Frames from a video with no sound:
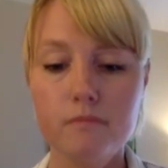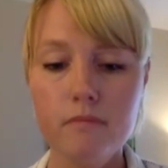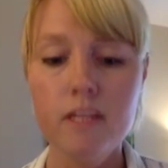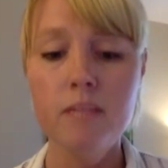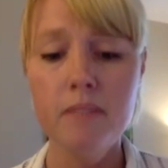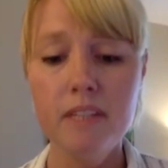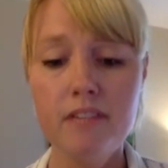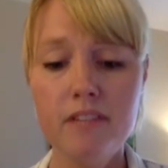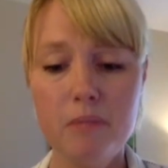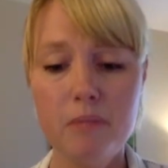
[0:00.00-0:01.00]
And many of
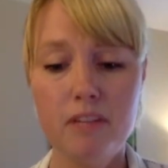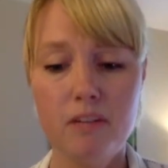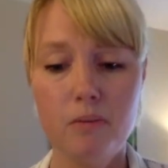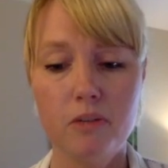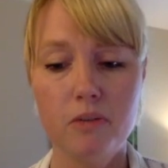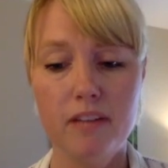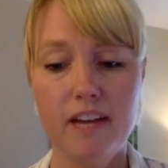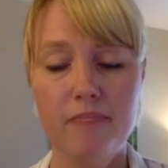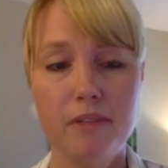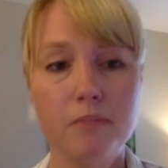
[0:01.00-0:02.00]
the people I work with
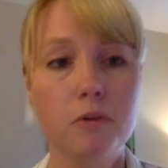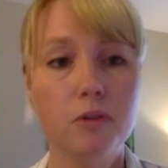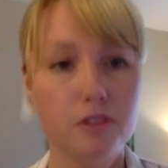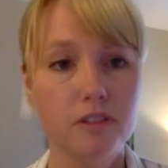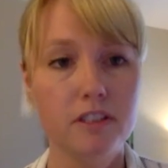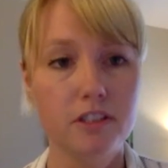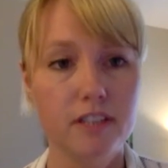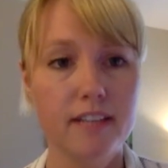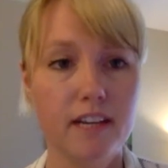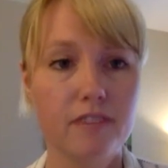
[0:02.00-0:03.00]
have been emotionally shut
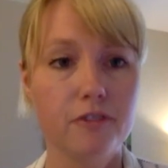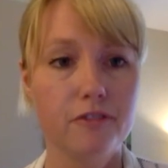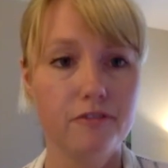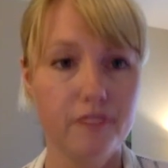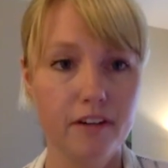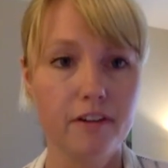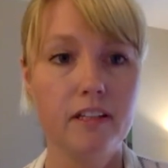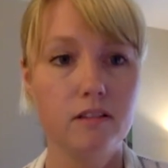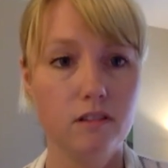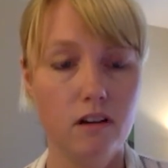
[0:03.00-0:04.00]
down for a
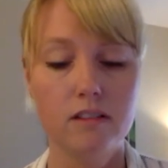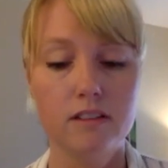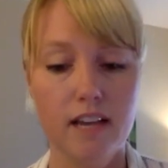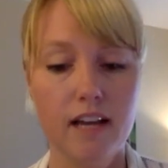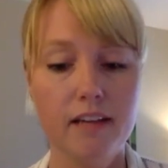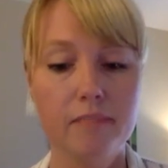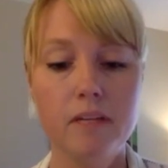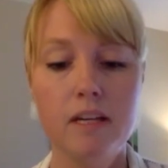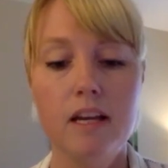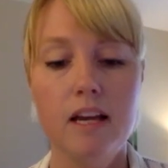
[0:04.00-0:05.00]
very long time.
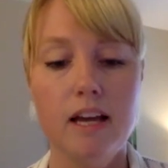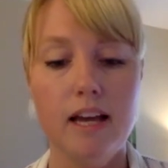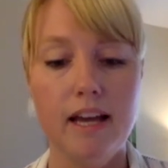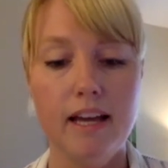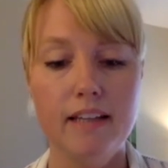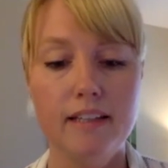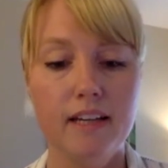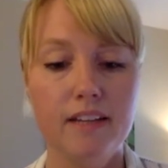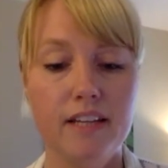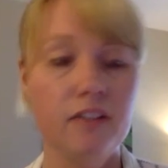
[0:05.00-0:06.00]
And
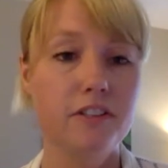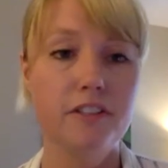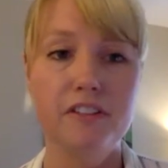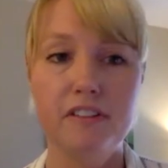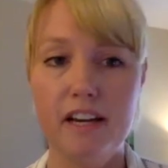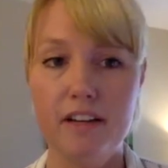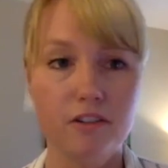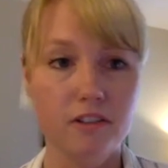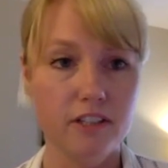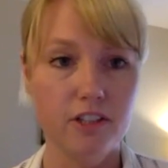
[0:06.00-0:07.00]
they learned to do that in
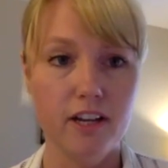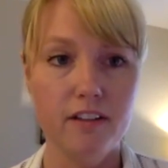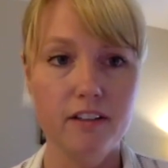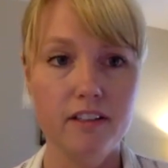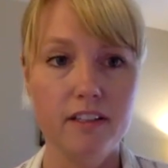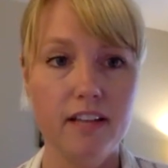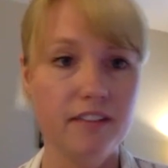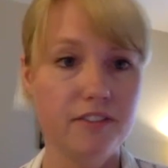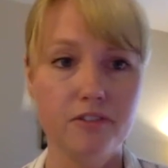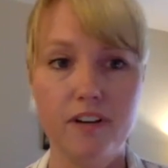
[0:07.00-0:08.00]
early childhood
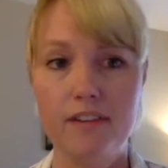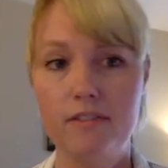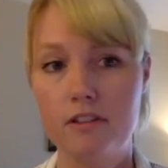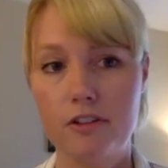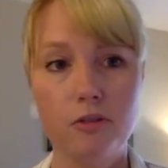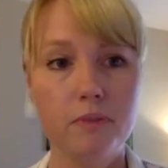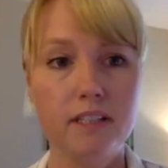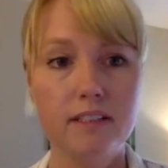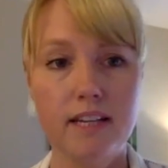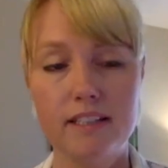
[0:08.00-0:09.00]
as survival or
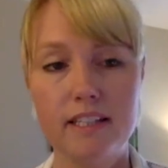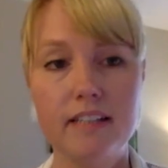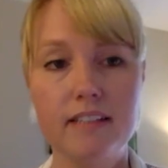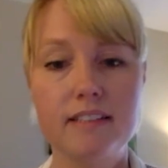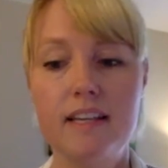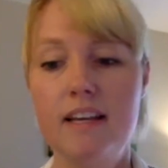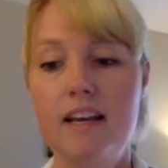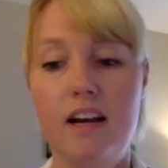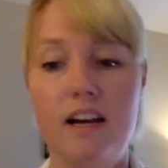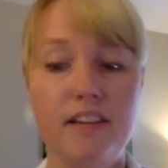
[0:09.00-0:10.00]
coping techniques.
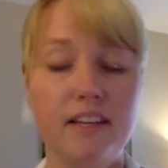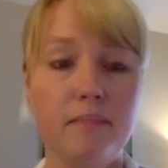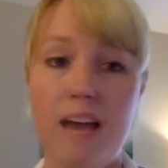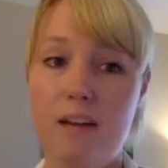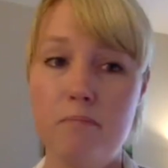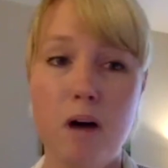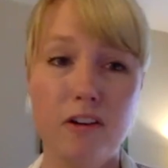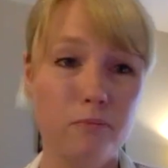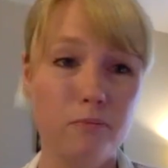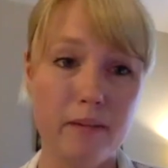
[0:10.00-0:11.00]
They had it
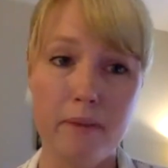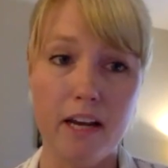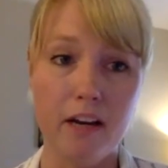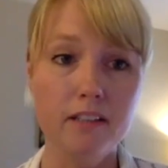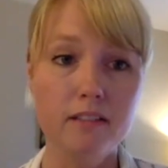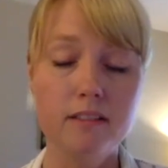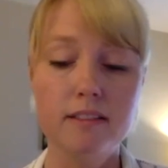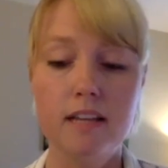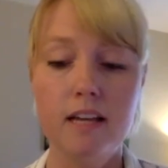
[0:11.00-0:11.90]
modeled by parents,